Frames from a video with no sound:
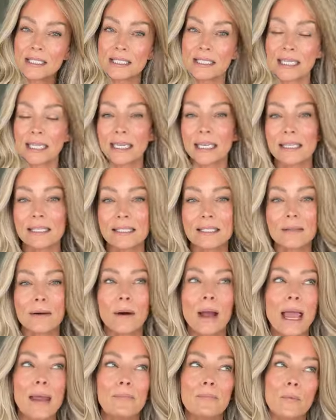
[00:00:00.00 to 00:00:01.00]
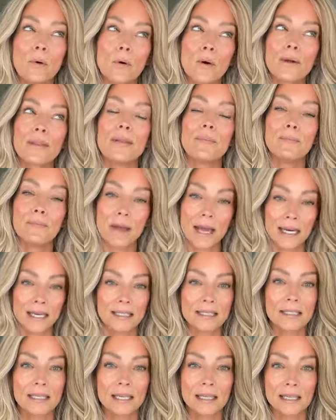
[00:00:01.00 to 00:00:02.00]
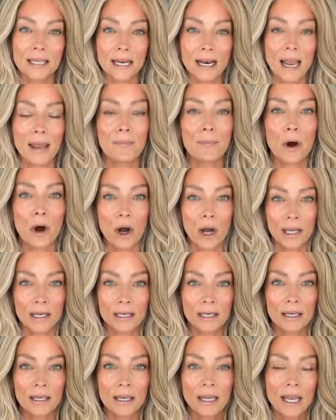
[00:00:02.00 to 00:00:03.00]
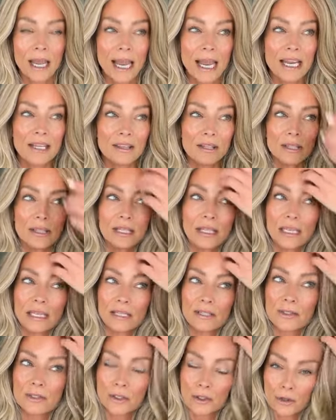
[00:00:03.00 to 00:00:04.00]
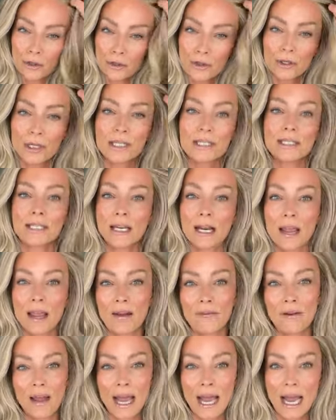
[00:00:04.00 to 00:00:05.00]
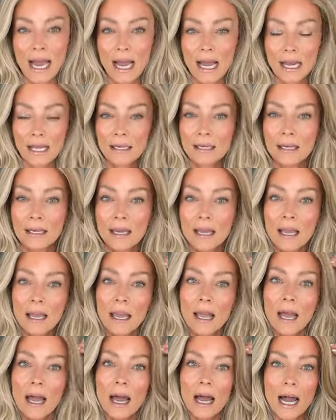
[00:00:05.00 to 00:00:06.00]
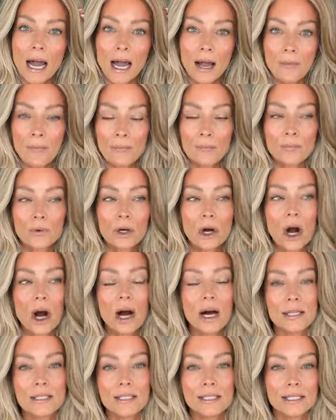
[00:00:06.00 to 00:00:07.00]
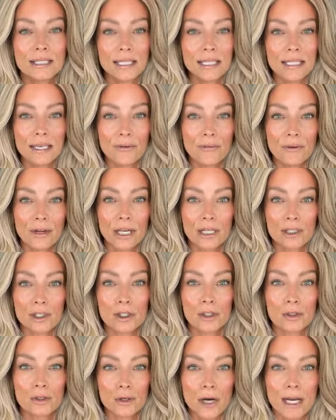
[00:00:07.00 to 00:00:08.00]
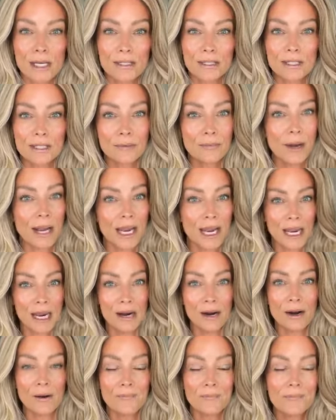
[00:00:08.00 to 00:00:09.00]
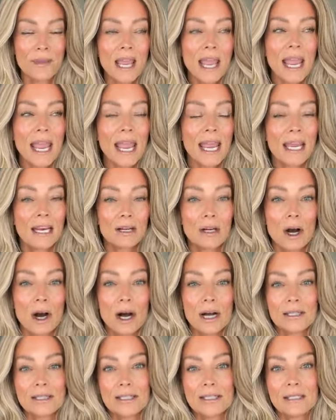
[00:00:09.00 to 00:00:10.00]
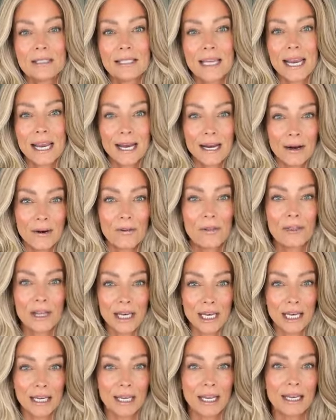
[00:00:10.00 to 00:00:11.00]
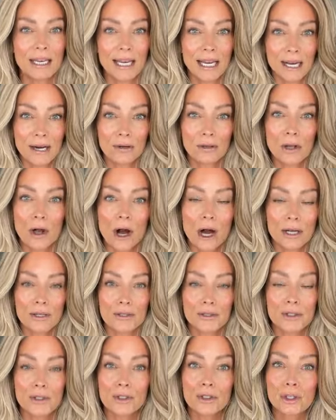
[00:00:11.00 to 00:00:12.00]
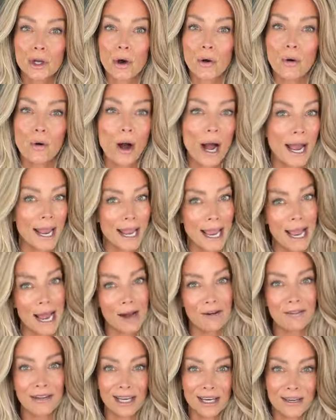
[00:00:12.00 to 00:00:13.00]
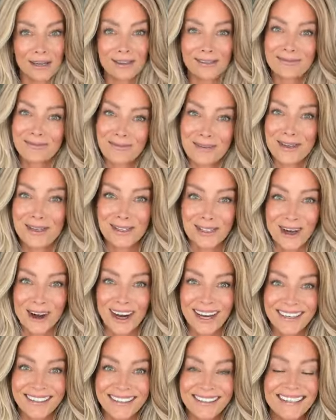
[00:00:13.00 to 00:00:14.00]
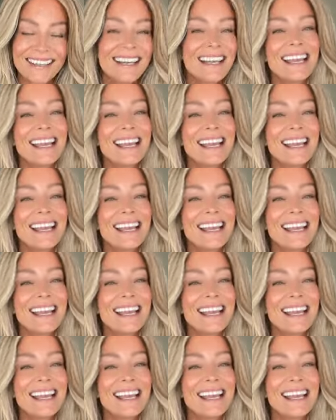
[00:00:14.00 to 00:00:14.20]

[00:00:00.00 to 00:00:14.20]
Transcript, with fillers: disease and more the medicine that I'm on and the surgeries that I have had um, cause significant stress to my hair and causes hair thinning and hair loss. So I have hair, you saw it.